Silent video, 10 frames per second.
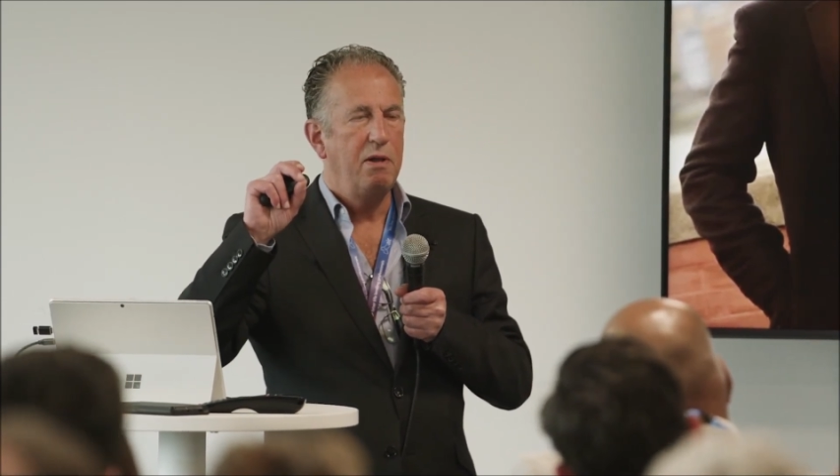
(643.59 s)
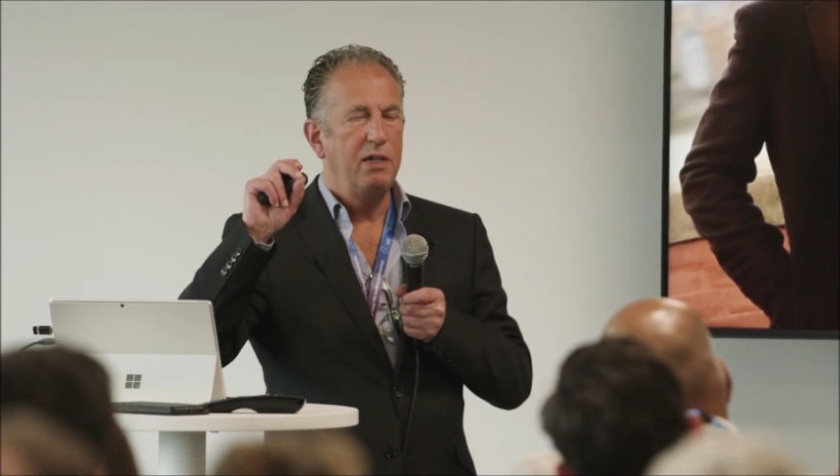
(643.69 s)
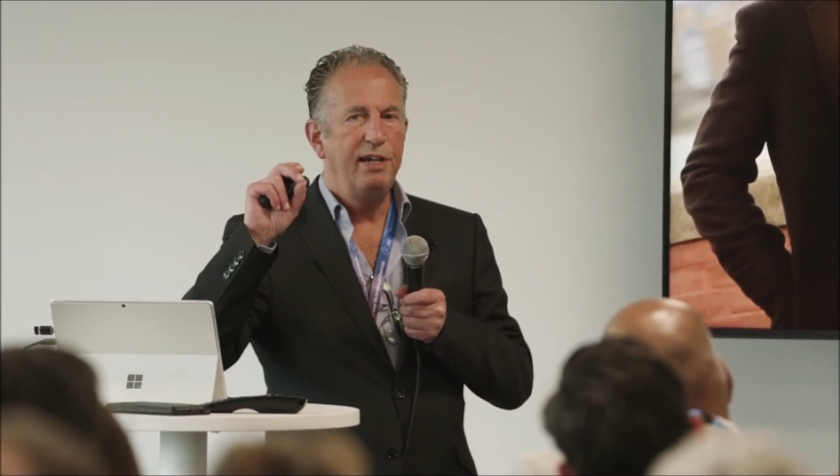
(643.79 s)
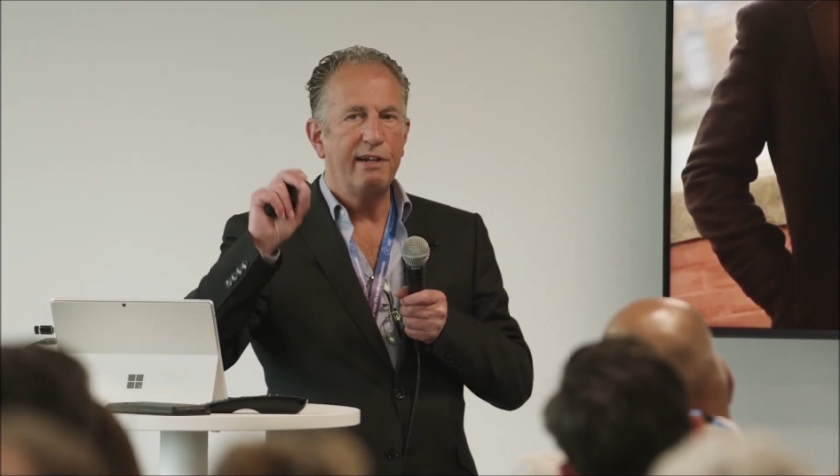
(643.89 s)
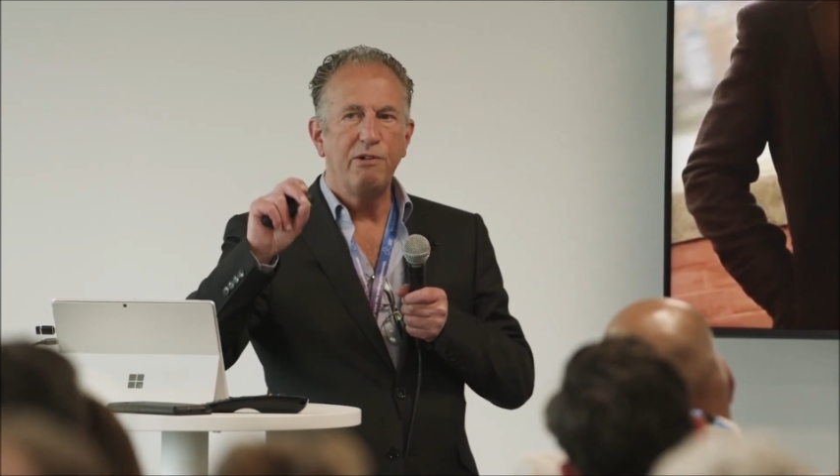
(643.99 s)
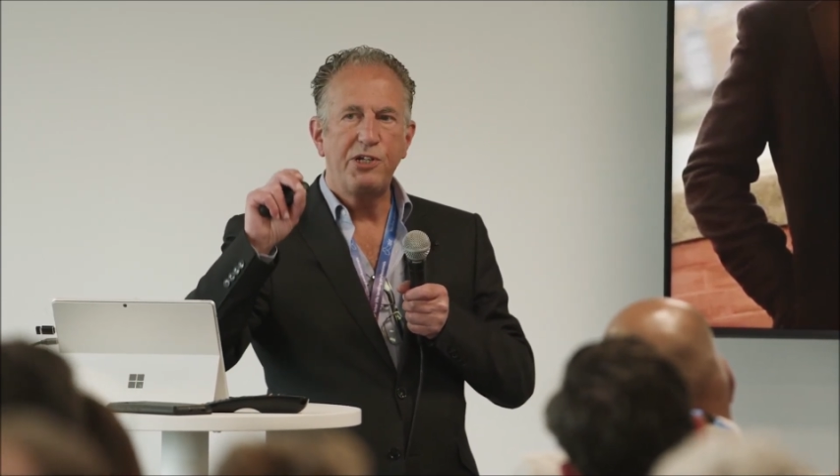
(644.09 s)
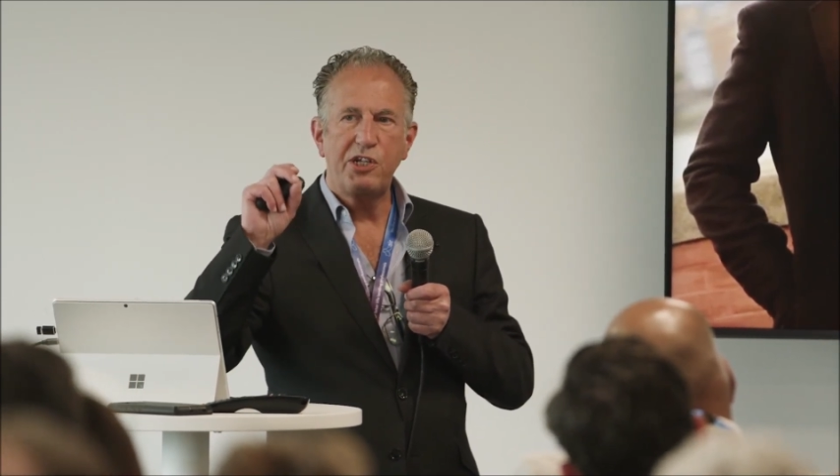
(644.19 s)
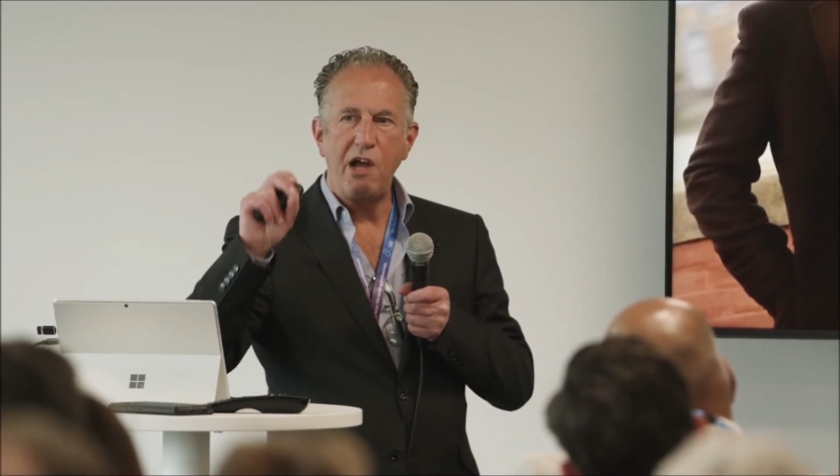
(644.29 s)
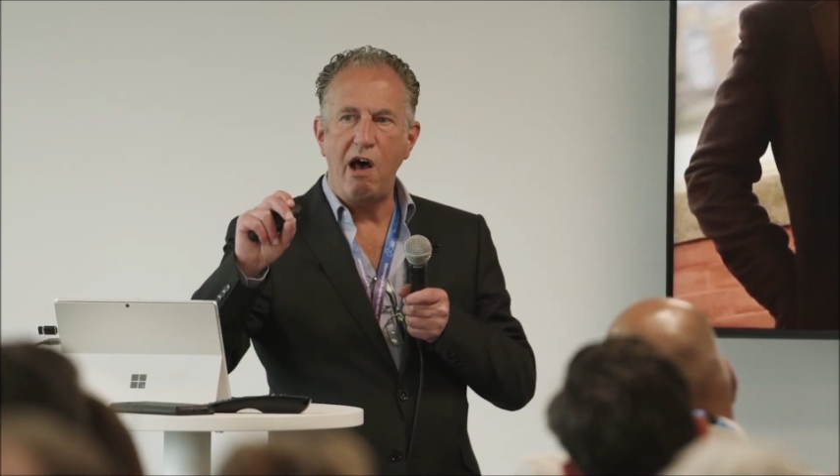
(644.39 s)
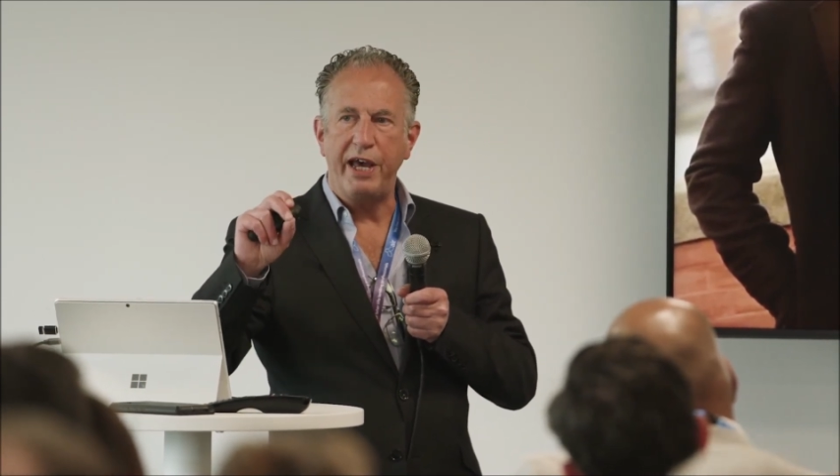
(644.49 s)
little
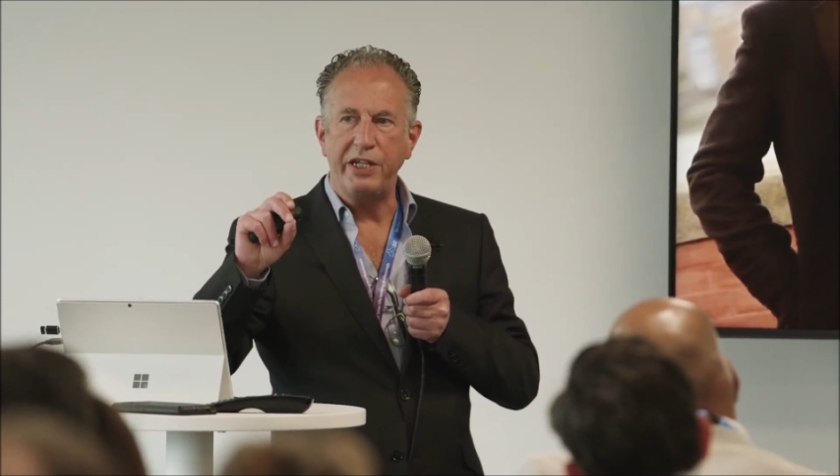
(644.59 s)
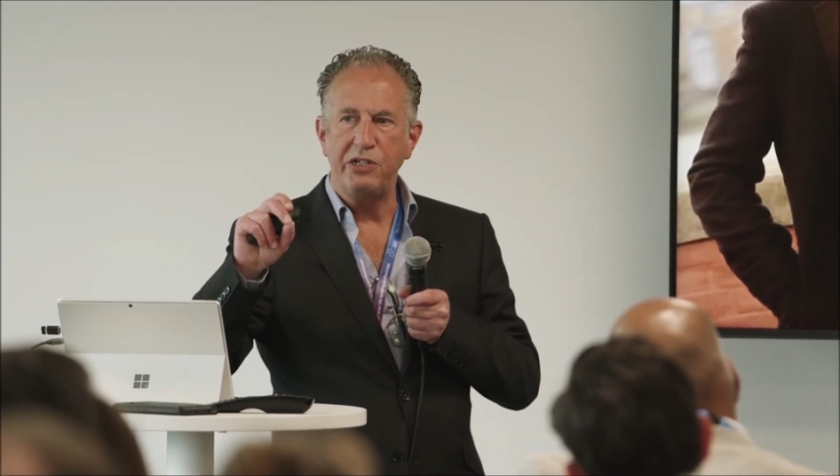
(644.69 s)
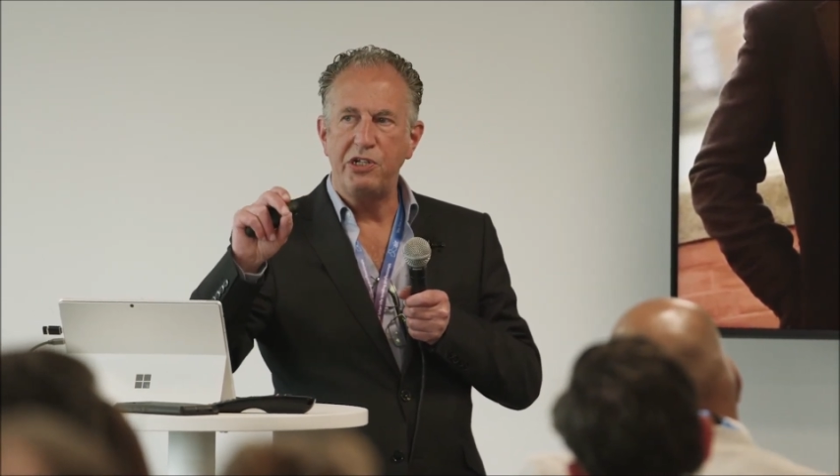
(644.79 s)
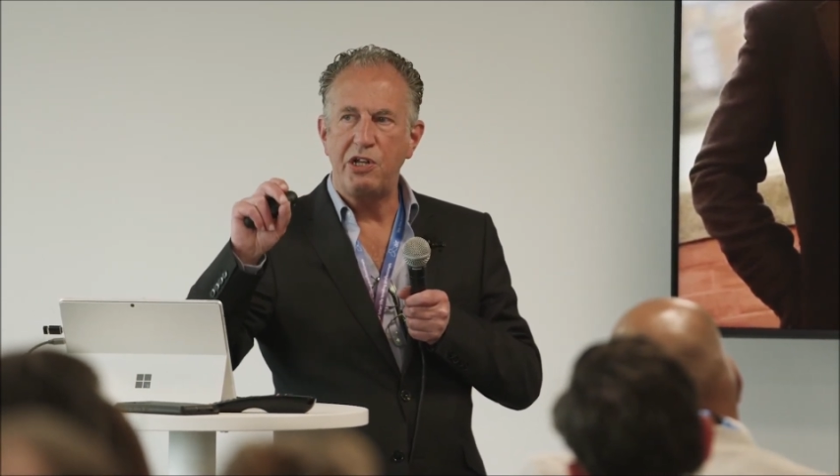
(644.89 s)
signs